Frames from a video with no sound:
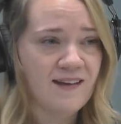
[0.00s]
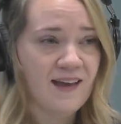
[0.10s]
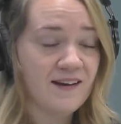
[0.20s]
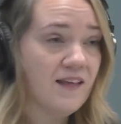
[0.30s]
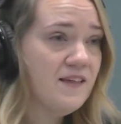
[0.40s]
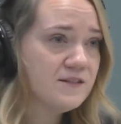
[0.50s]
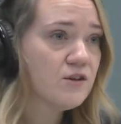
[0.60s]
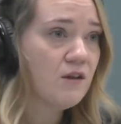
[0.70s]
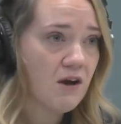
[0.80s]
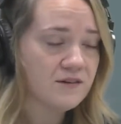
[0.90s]
And these are
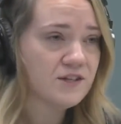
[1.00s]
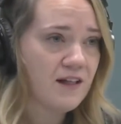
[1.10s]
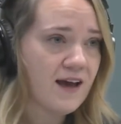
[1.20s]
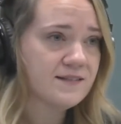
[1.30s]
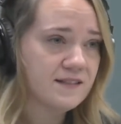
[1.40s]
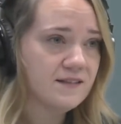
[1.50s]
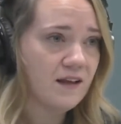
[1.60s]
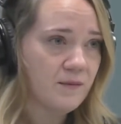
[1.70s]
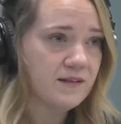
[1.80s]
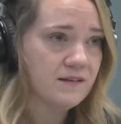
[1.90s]
large classes.
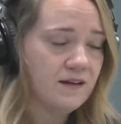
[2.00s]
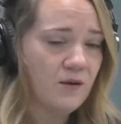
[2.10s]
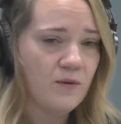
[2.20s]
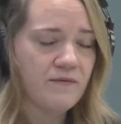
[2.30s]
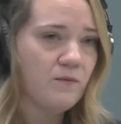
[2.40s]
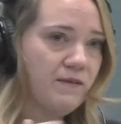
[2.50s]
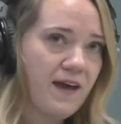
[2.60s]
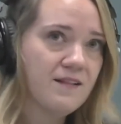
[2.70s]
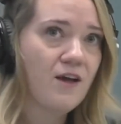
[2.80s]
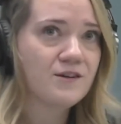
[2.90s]
I mean, we've
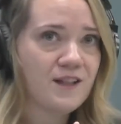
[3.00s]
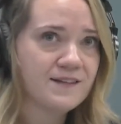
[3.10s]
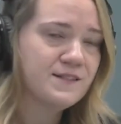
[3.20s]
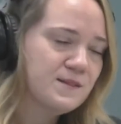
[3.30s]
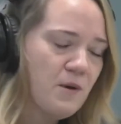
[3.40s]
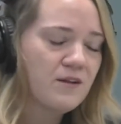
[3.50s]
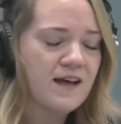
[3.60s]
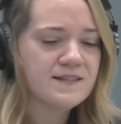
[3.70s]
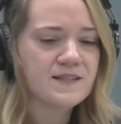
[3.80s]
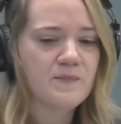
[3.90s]
had large classes, small
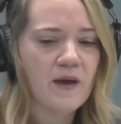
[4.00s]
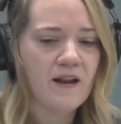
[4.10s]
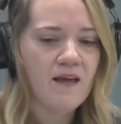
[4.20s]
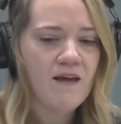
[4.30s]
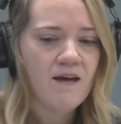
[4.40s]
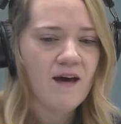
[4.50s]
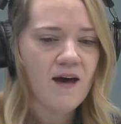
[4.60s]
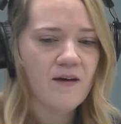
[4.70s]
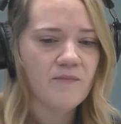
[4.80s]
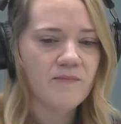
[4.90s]
classes, but
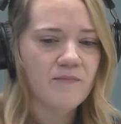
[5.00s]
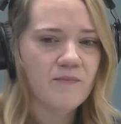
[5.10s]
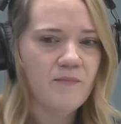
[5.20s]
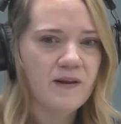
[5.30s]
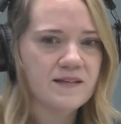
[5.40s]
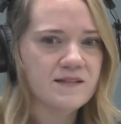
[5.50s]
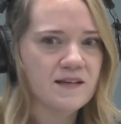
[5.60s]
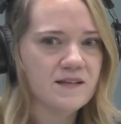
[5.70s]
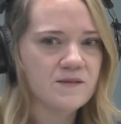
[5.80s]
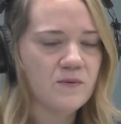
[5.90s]

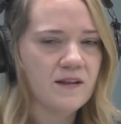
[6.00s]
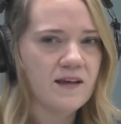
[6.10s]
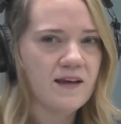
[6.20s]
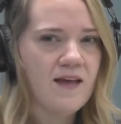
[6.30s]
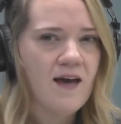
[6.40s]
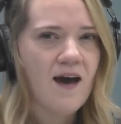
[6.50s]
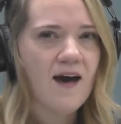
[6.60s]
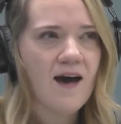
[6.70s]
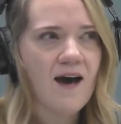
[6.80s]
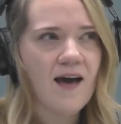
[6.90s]
it's really,
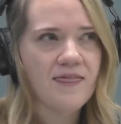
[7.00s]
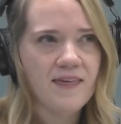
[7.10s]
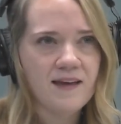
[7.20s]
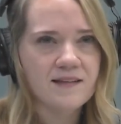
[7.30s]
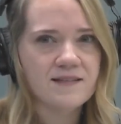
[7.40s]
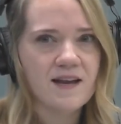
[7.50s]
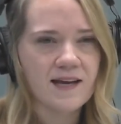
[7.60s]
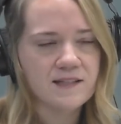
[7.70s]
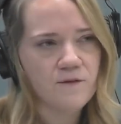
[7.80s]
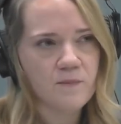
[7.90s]
I think it's
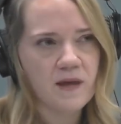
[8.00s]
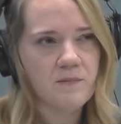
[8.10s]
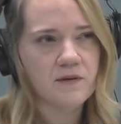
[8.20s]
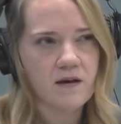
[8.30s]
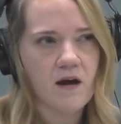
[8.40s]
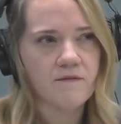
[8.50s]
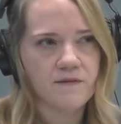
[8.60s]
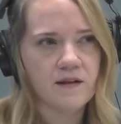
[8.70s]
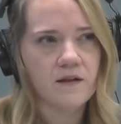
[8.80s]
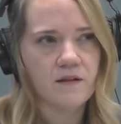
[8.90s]
nice for people to not
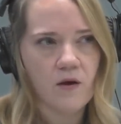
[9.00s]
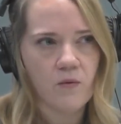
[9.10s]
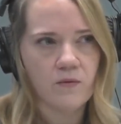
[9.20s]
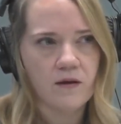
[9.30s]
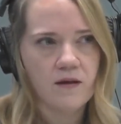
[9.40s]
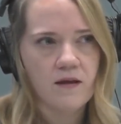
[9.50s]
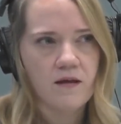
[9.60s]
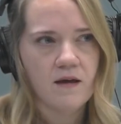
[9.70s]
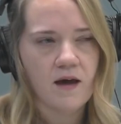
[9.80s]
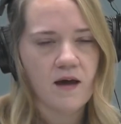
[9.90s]
feel alone.
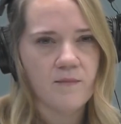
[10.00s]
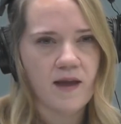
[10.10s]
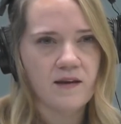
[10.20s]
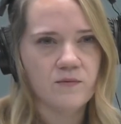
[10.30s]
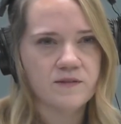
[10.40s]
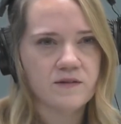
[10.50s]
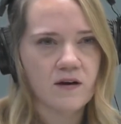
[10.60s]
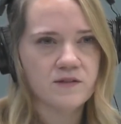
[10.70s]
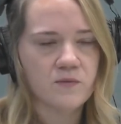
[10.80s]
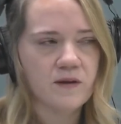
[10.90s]
And you
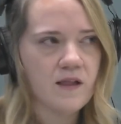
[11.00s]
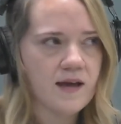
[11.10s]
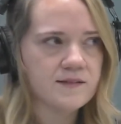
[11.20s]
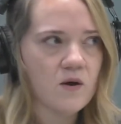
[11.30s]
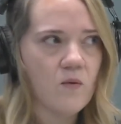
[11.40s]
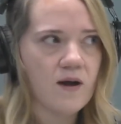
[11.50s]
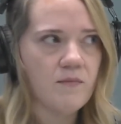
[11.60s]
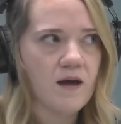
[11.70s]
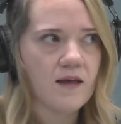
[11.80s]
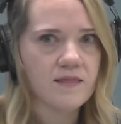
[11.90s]
start to realize, oh,
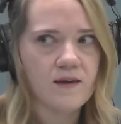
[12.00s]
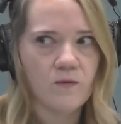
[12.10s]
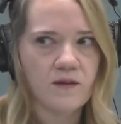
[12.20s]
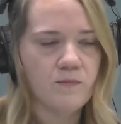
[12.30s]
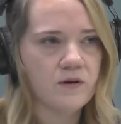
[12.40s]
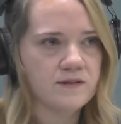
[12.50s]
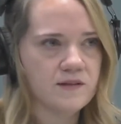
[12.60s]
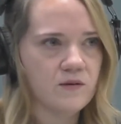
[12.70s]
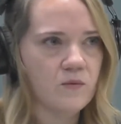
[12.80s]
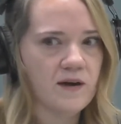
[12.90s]
I'm not the only
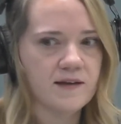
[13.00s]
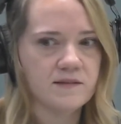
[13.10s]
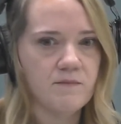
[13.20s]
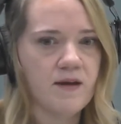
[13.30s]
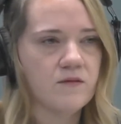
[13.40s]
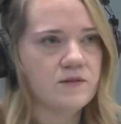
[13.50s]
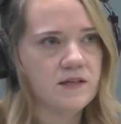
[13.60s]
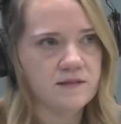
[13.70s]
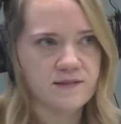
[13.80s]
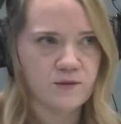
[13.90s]
person who has
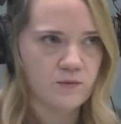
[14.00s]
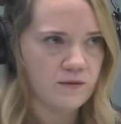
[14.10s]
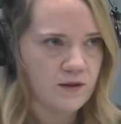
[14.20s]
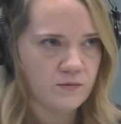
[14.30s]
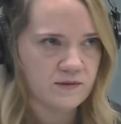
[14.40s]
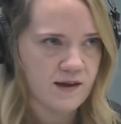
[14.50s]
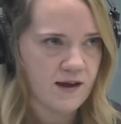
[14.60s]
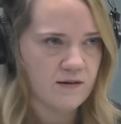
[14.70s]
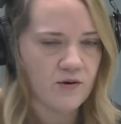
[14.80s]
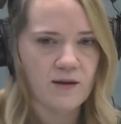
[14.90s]
mounting student loan
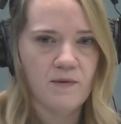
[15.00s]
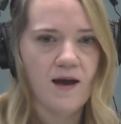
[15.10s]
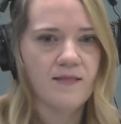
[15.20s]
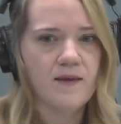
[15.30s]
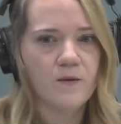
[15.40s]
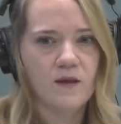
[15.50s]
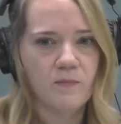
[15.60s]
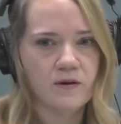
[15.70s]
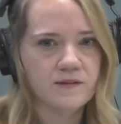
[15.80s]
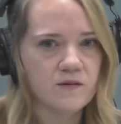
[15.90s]
debt, or I'm not the only
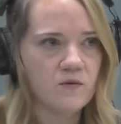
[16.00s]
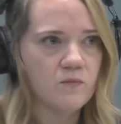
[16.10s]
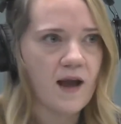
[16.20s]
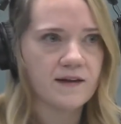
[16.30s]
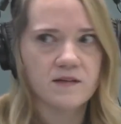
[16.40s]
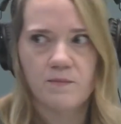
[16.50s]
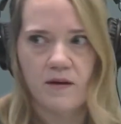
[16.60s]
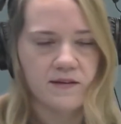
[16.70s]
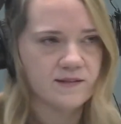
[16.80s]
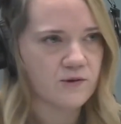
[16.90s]
person who racked up
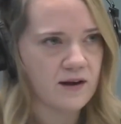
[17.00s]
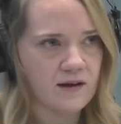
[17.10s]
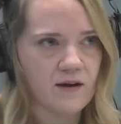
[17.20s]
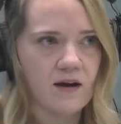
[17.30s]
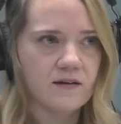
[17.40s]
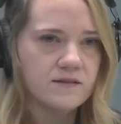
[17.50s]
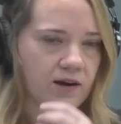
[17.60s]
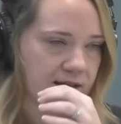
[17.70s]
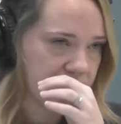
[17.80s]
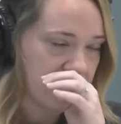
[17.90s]
all these credit cards or
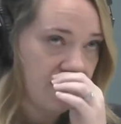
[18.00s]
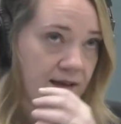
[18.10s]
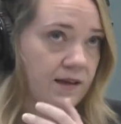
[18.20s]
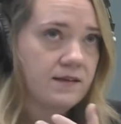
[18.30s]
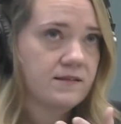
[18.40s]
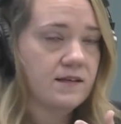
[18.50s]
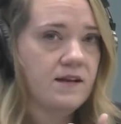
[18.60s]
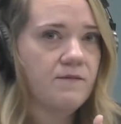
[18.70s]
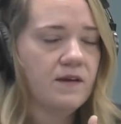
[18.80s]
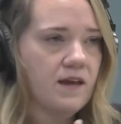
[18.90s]
has
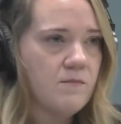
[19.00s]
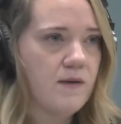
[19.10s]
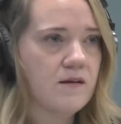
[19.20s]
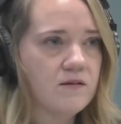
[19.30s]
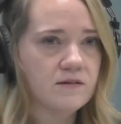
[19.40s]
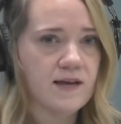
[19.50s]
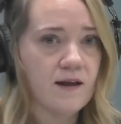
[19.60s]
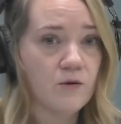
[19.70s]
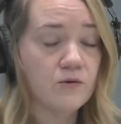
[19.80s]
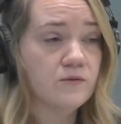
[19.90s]
significant medical
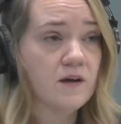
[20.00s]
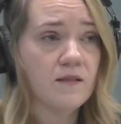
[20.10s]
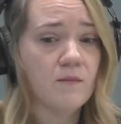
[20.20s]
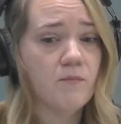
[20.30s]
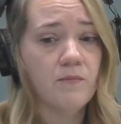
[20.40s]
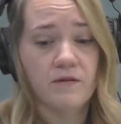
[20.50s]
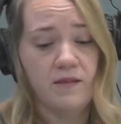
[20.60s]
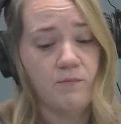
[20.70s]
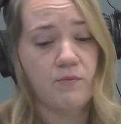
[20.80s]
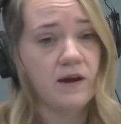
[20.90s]
debt, or who's on
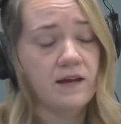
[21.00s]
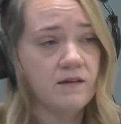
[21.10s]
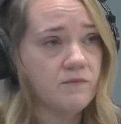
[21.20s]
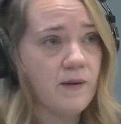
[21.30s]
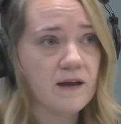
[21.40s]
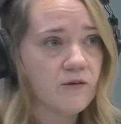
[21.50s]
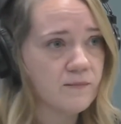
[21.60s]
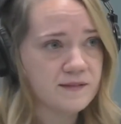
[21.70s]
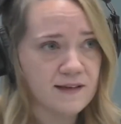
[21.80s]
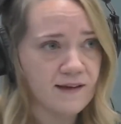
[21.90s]
the brink of
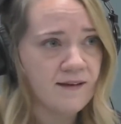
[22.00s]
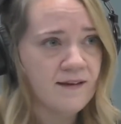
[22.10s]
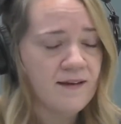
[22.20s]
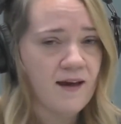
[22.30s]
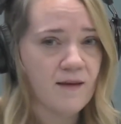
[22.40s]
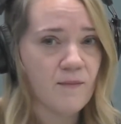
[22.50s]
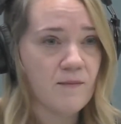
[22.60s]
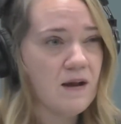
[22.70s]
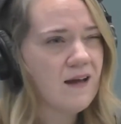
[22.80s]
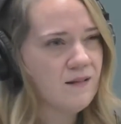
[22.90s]
bankruptcy.
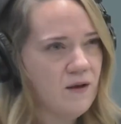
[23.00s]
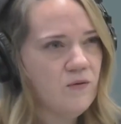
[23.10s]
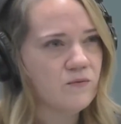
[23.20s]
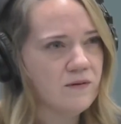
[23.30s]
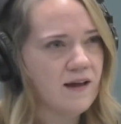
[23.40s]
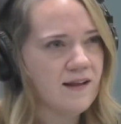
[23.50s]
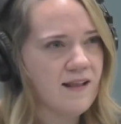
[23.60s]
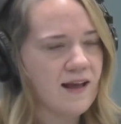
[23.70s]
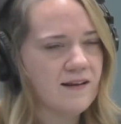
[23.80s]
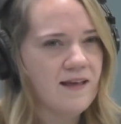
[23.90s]
I'm not alone. And
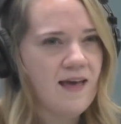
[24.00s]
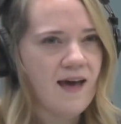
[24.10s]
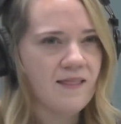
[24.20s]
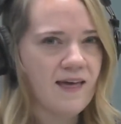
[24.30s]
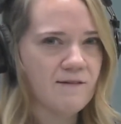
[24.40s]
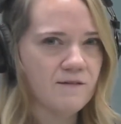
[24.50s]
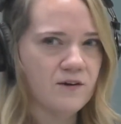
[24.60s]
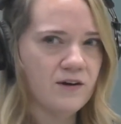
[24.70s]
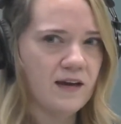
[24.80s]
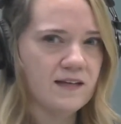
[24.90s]
that
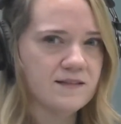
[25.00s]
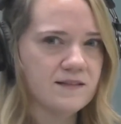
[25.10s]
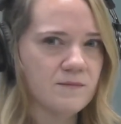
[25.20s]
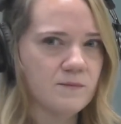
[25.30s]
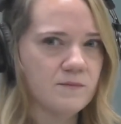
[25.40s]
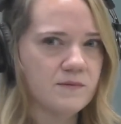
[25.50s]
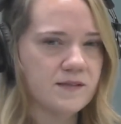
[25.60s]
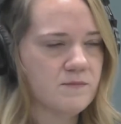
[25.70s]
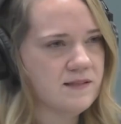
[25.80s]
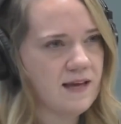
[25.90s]
creates
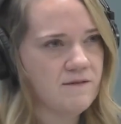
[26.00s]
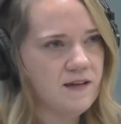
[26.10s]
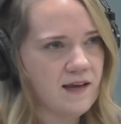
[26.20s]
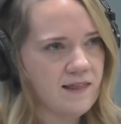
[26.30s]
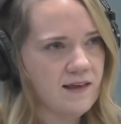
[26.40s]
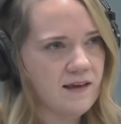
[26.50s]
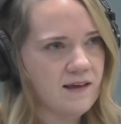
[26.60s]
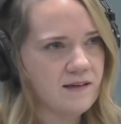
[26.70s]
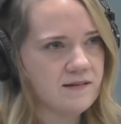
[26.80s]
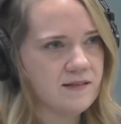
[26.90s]
some safety, I
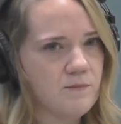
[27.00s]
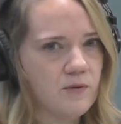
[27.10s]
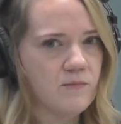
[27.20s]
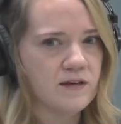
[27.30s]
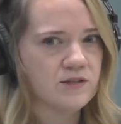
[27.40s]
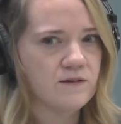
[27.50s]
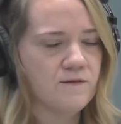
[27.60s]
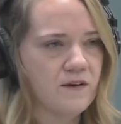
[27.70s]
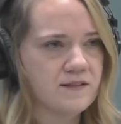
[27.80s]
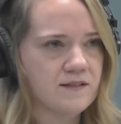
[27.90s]
think, and some permission
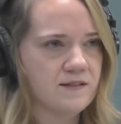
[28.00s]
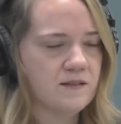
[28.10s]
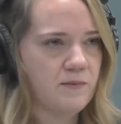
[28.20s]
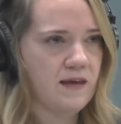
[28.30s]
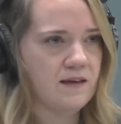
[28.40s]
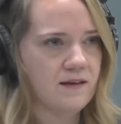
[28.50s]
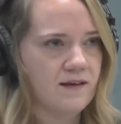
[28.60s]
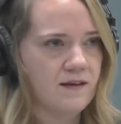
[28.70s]
for us to speak